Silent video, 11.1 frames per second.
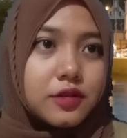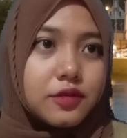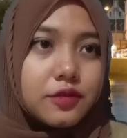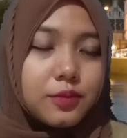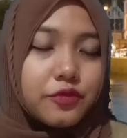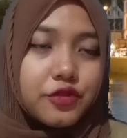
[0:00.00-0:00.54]

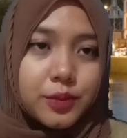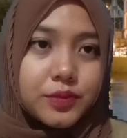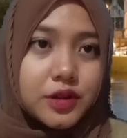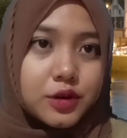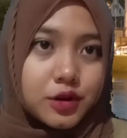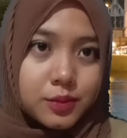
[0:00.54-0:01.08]
from the
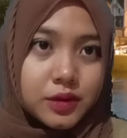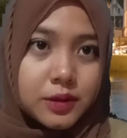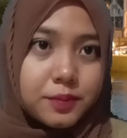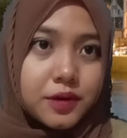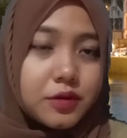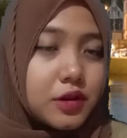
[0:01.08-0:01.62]
normal
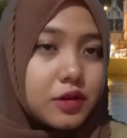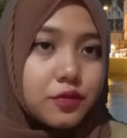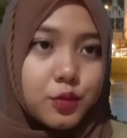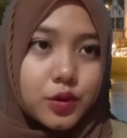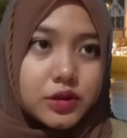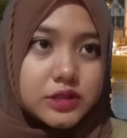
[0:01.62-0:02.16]
period of
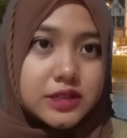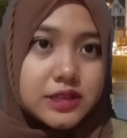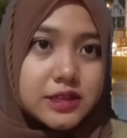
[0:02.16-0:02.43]
quarantine.